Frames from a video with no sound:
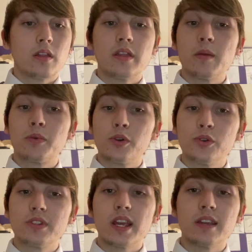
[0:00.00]
they
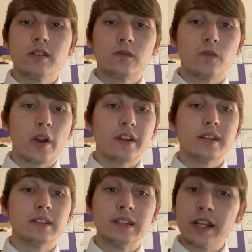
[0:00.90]
produce a
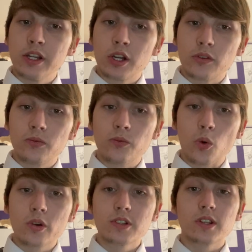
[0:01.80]
very linear
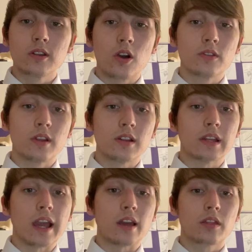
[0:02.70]
force along their
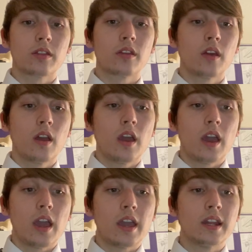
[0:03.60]
length.
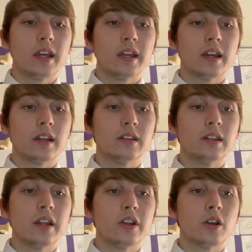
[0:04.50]
In a
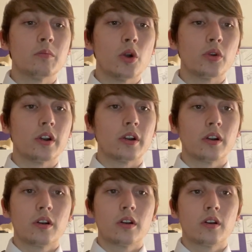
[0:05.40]
linear
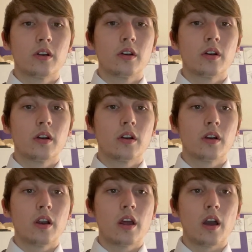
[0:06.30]
motor,
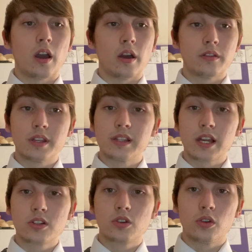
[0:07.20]
the
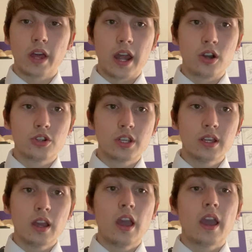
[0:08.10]
electrical
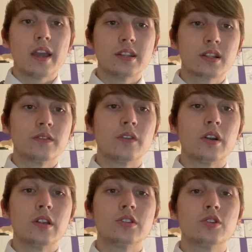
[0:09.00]
energy is
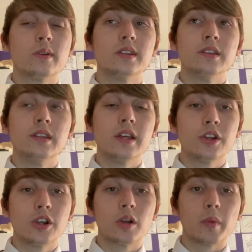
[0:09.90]
converted to a
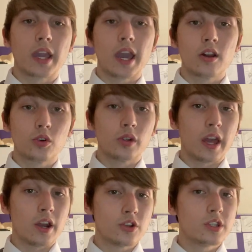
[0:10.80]
linear mechanical
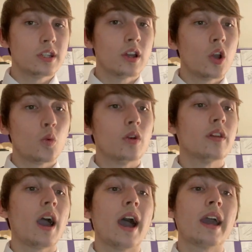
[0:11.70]
energy
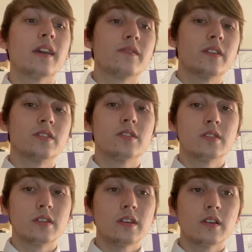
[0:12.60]
with high
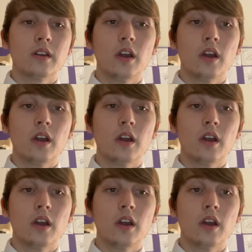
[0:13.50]
efficiency,